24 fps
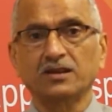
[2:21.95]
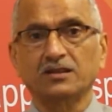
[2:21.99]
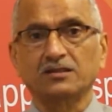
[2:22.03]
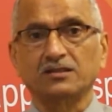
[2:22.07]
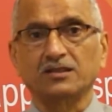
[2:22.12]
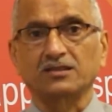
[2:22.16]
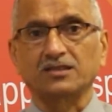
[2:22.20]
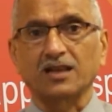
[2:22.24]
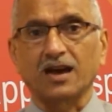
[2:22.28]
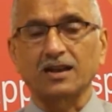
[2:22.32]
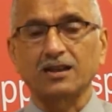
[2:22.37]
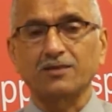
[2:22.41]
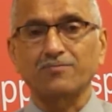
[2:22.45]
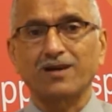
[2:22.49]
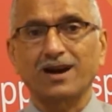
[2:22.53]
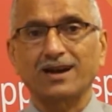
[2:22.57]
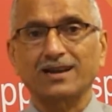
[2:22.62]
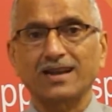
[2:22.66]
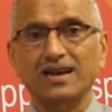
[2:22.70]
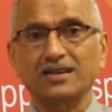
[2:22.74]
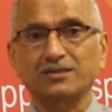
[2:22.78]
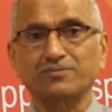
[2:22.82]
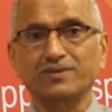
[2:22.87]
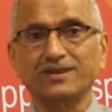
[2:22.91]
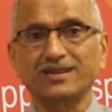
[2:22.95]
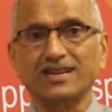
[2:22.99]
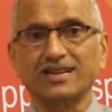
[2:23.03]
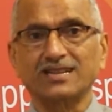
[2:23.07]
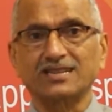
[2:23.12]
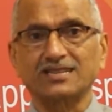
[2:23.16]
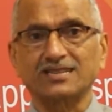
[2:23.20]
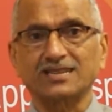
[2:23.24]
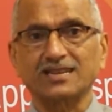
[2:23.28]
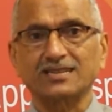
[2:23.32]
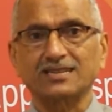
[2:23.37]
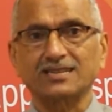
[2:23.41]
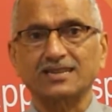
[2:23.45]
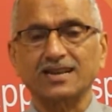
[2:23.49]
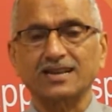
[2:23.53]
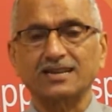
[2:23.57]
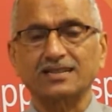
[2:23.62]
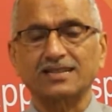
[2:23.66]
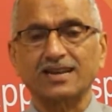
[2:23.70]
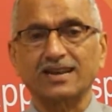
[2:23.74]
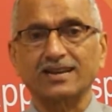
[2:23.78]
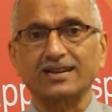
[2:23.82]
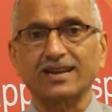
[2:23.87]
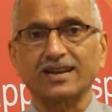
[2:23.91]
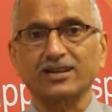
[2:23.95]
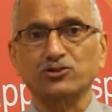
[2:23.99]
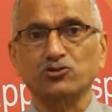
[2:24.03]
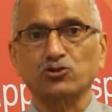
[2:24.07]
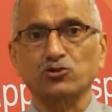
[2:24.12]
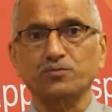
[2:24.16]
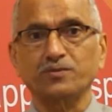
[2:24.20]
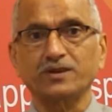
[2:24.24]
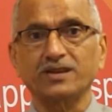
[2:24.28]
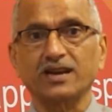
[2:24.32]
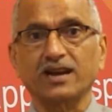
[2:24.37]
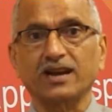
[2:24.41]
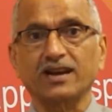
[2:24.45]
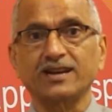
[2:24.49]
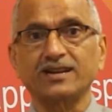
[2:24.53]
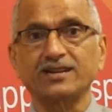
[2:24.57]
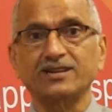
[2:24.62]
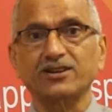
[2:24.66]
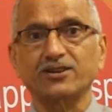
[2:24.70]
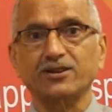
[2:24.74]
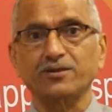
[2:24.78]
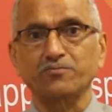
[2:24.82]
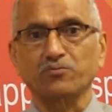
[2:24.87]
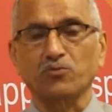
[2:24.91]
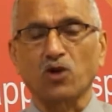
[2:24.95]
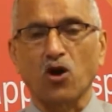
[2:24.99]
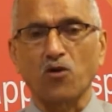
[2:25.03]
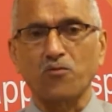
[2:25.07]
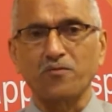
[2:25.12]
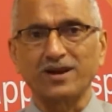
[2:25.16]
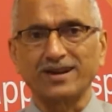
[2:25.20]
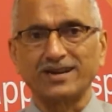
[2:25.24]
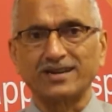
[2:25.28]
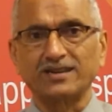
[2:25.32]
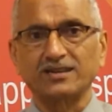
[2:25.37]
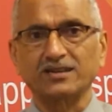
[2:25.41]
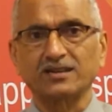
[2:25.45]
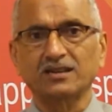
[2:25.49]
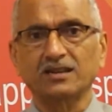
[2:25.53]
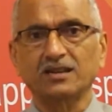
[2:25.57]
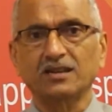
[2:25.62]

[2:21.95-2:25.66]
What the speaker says: the Taliban has been insisting that there should be an interim government,